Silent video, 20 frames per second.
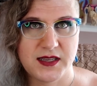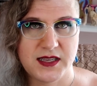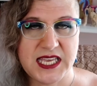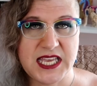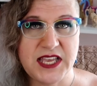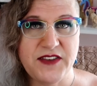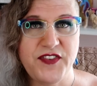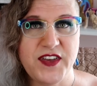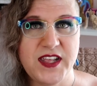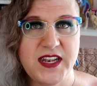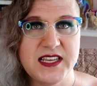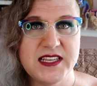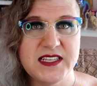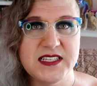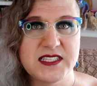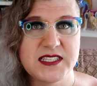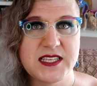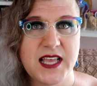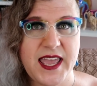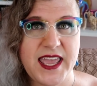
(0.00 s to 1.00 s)
If it
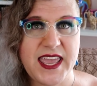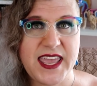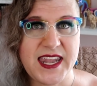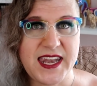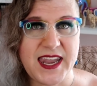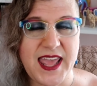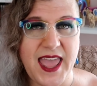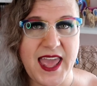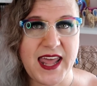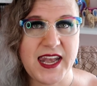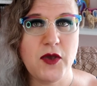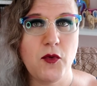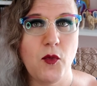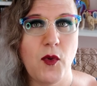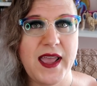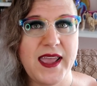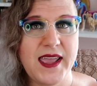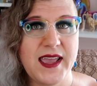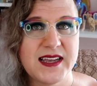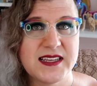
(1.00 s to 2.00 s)
is in any
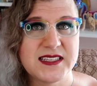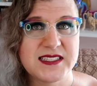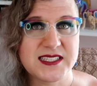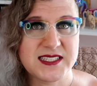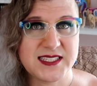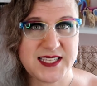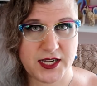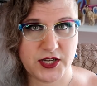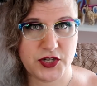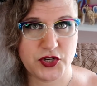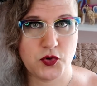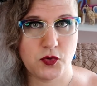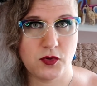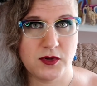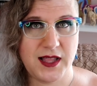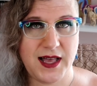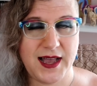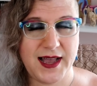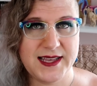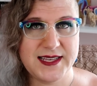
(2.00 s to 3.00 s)
way
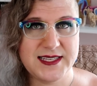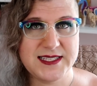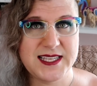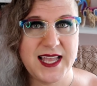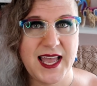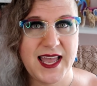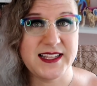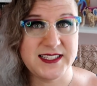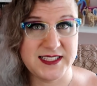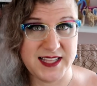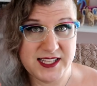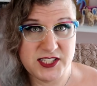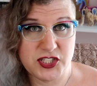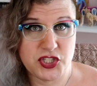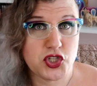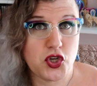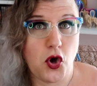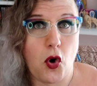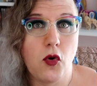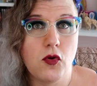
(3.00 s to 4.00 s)
sexualized and then
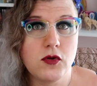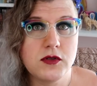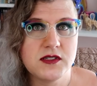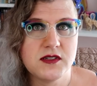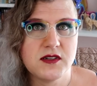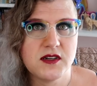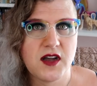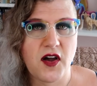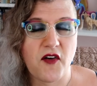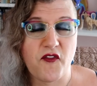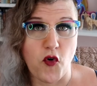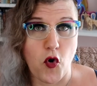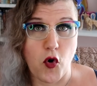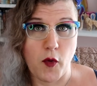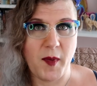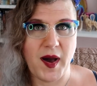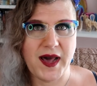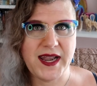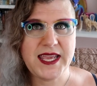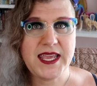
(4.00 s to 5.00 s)
sold for
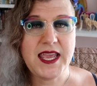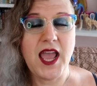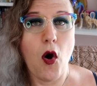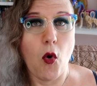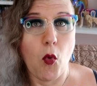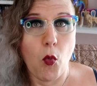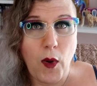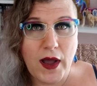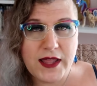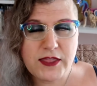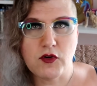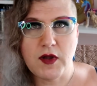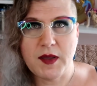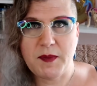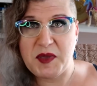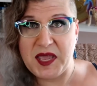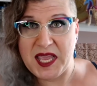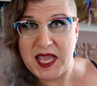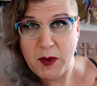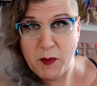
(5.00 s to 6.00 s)
money, whether it
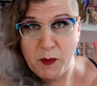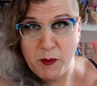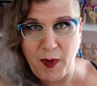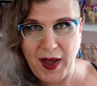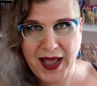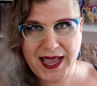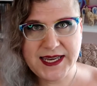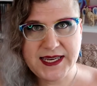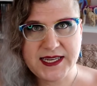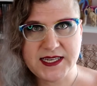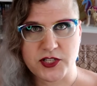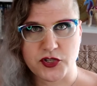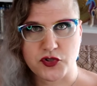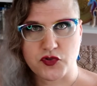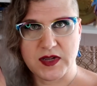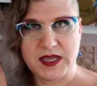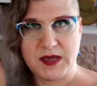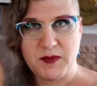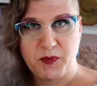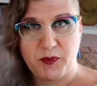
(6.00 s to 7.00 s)
be by an
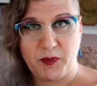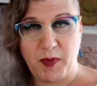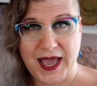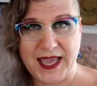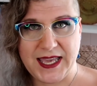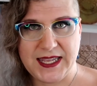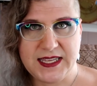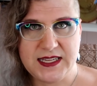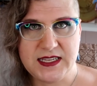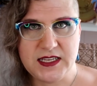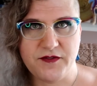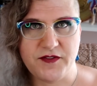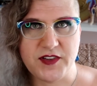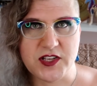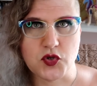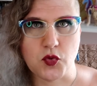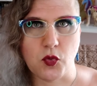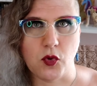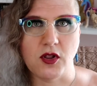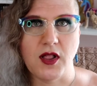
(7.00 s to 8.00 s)
industry, by an
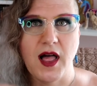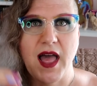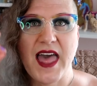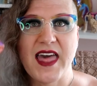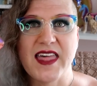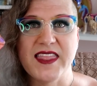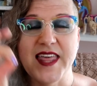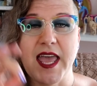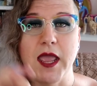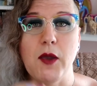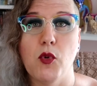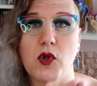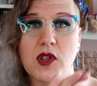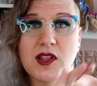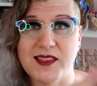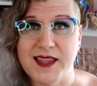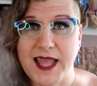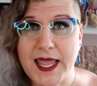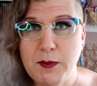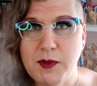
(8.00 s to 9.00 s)
individual, they
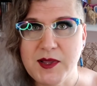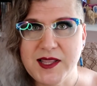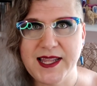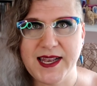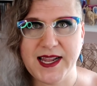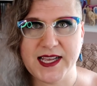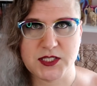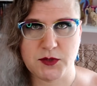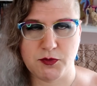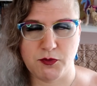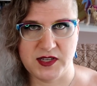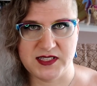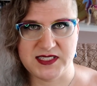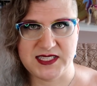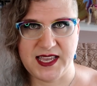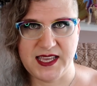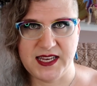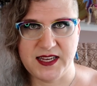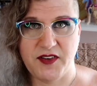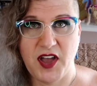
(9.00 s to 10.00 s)
will label it
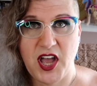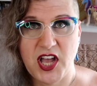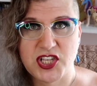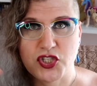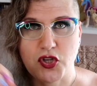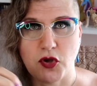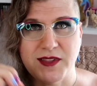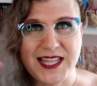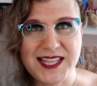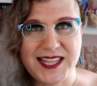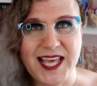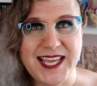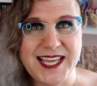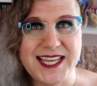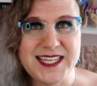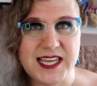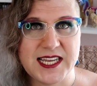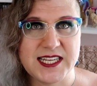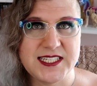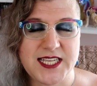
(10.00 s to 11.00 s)
exploitative so that they
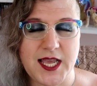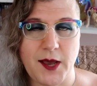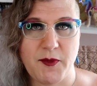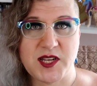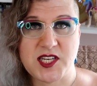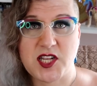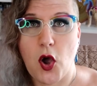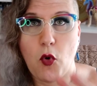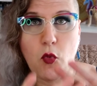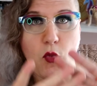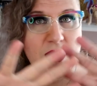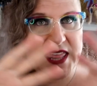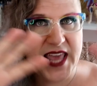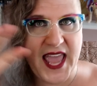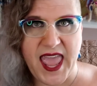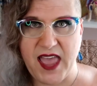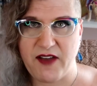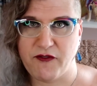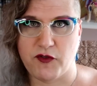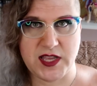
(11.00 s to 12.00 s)
can condemn it with
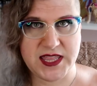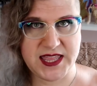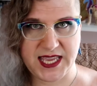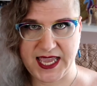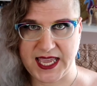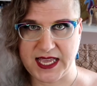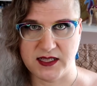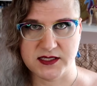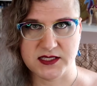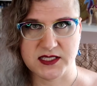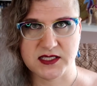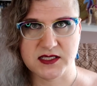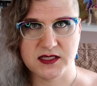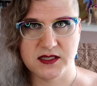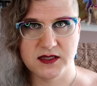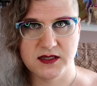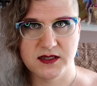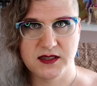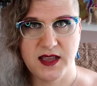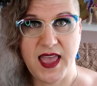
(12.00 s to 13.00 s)
everything else.
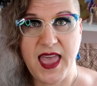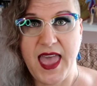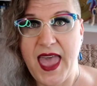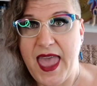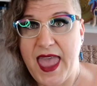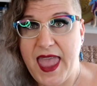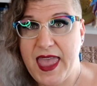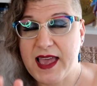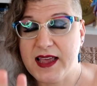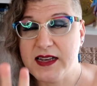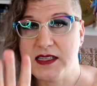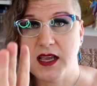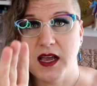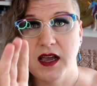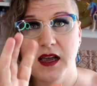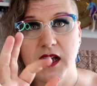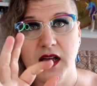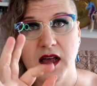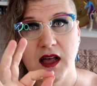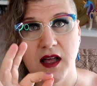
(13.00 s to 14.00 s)
And
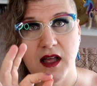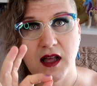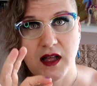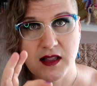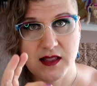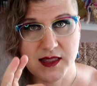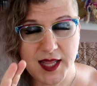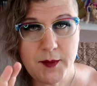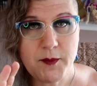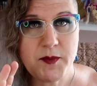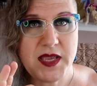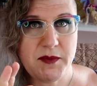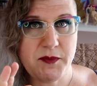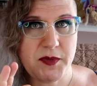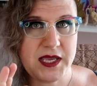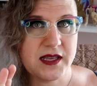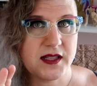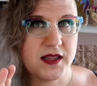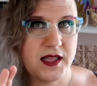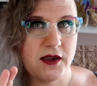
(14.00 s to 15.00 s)
let me
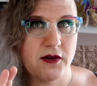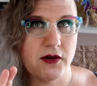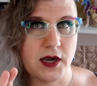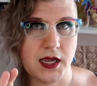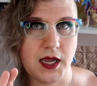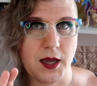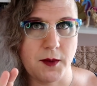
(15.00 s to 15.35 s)
be clear on a